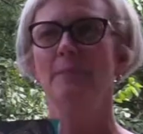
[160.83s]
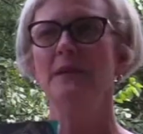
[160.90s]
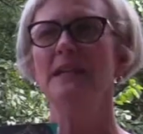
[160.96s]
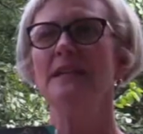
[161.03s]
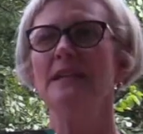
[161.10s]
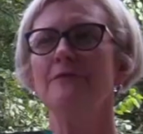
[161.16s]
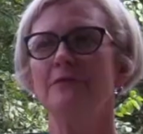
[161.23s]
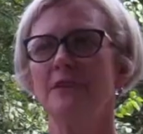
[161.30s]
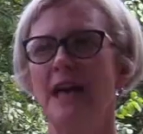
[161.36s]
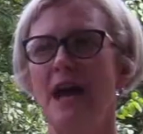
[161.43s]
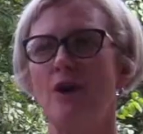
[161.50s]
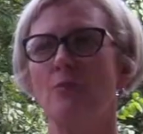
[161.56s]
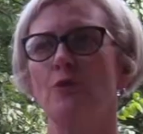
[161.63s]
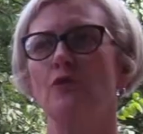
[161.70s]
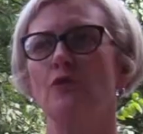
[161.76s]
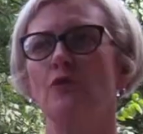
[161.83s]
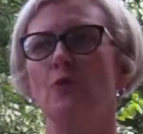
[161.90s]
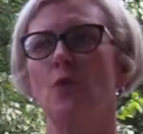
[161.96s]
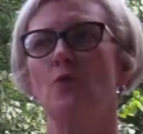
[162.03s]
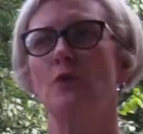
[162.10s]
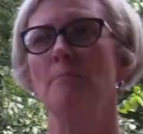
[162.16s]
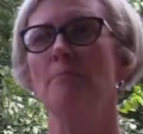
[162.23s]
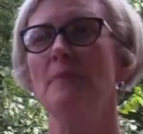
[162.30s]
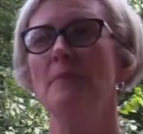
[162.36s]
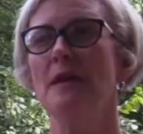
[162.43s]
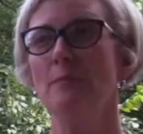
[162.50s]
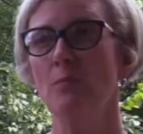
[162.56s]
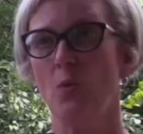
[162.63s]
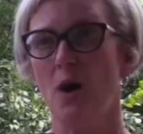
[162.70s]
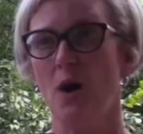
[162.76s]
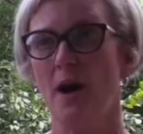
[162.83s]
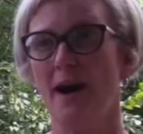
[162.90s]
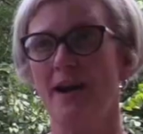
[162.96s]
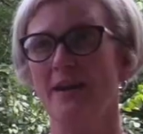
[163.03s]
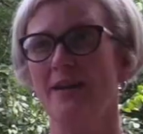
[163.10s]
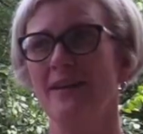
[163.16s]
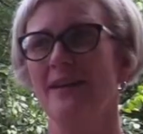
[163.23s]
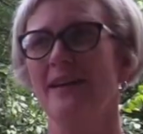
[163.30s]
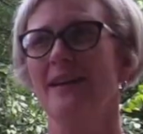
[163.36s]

I was able to sit down with Amy Songheim,